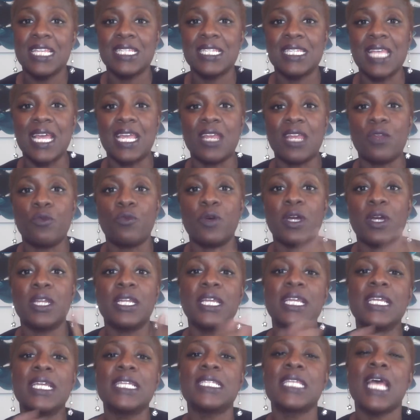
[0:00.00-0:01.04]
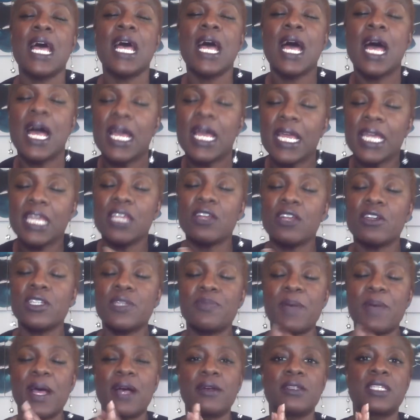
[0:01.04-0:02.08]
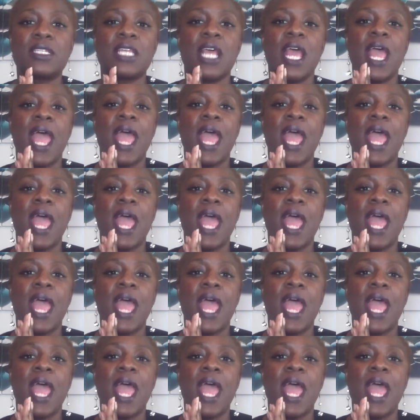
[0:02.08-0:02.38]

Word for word: second one is hugging your spouse.